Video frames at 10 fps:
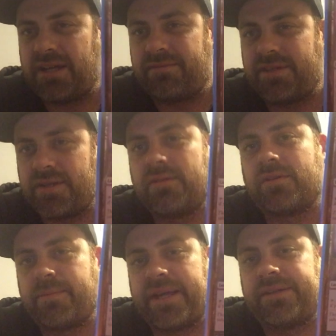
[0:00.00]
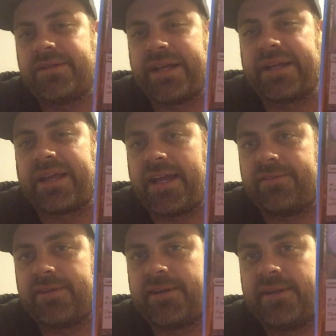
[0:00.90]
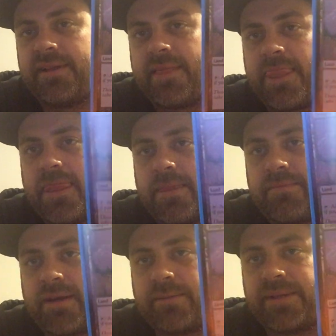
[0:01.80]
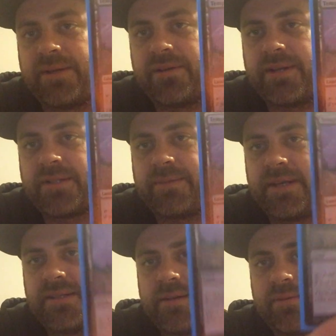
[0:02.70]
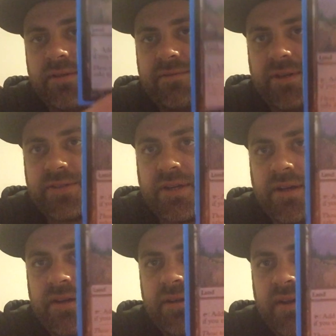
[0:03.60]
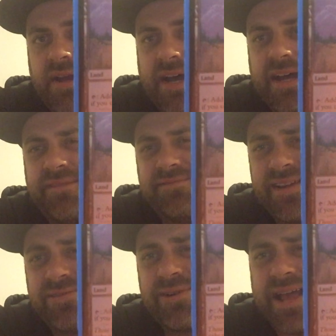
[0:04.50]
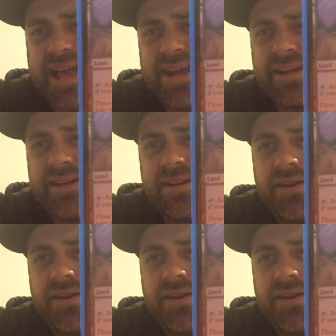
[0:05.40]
every single commander deck ever. Probably underestimated. Temple of the False God. I have never had it